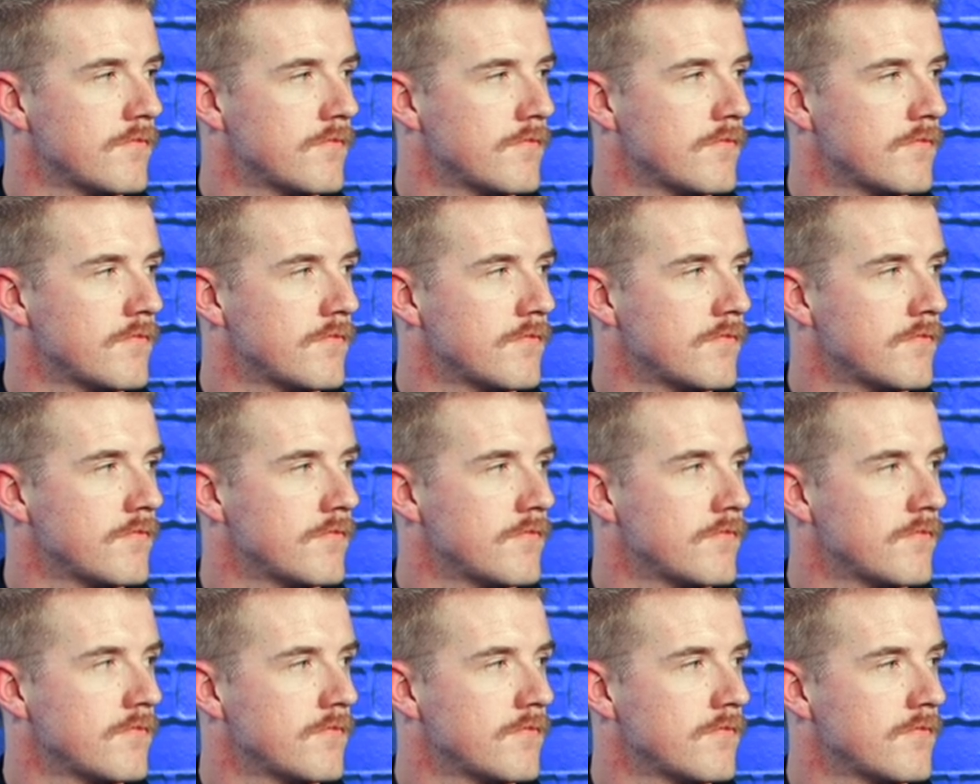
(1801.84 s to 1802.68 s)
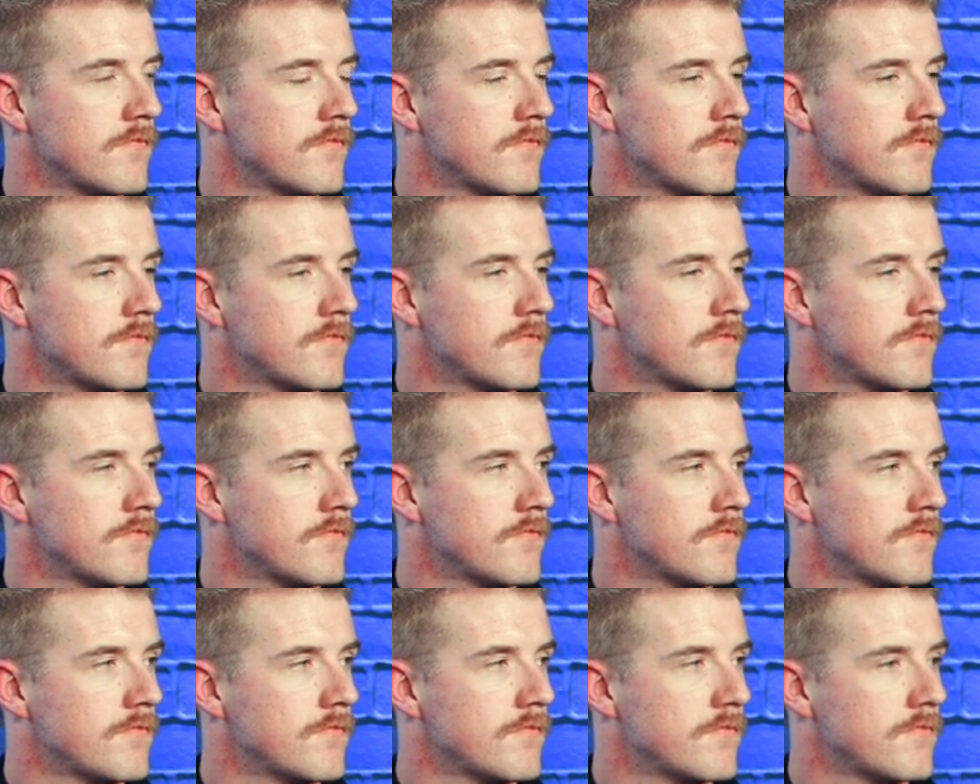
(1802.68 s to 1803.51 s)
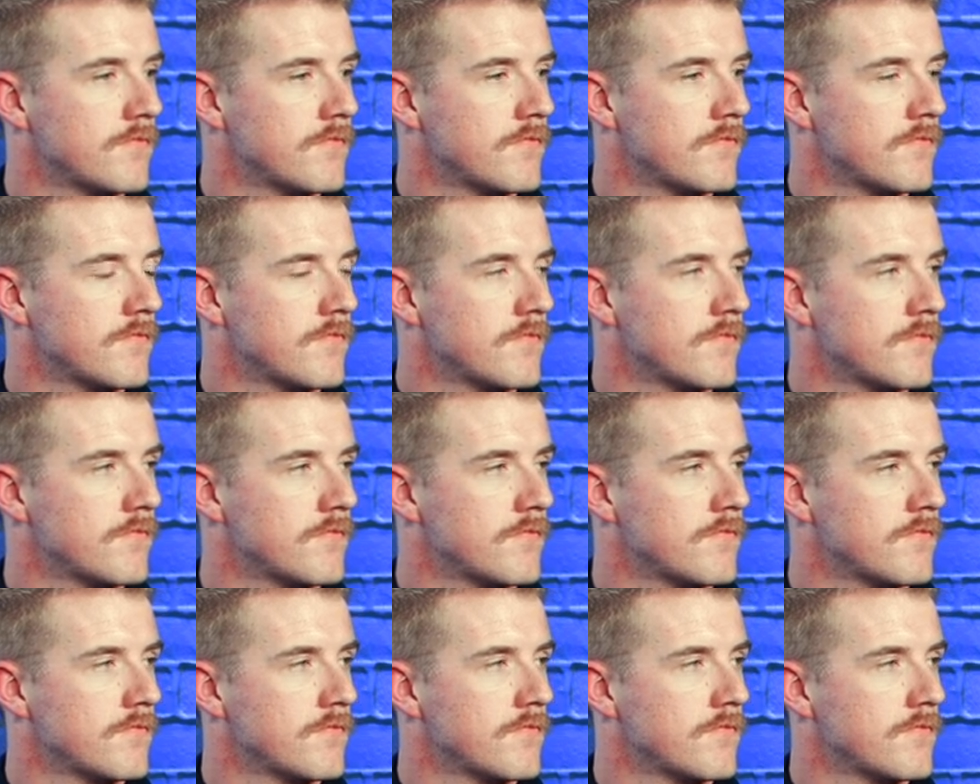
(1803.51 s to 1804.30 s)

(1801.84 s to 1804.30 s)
[no speech]